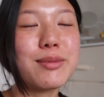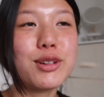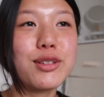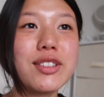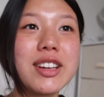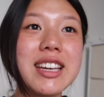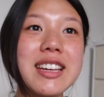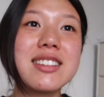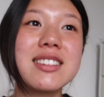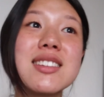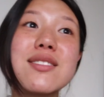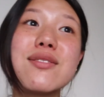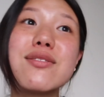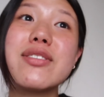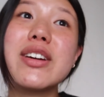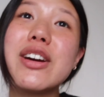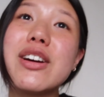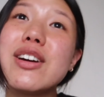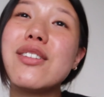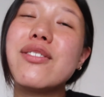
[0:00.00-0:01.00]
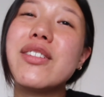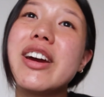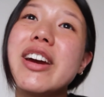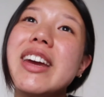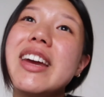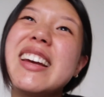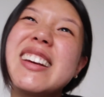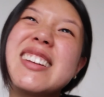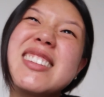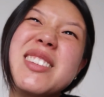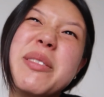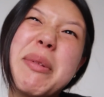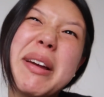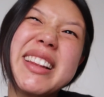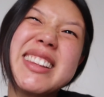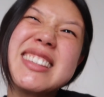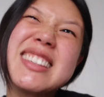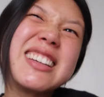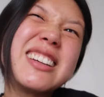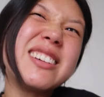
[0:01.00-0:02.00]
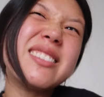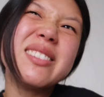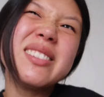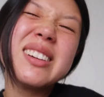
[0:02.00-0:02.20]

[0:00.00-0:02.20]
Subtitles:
moving is very, very expensive.